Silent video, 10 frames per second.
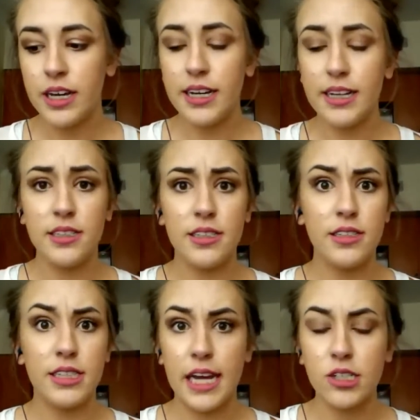is
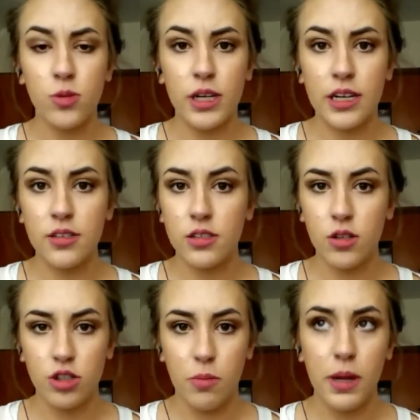scheduling
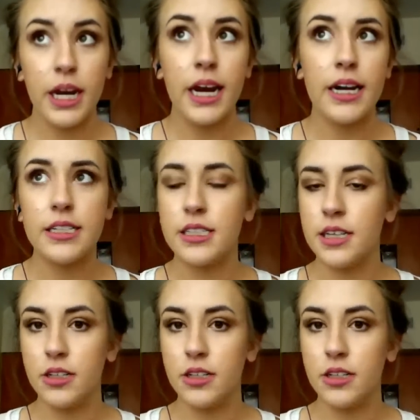social media,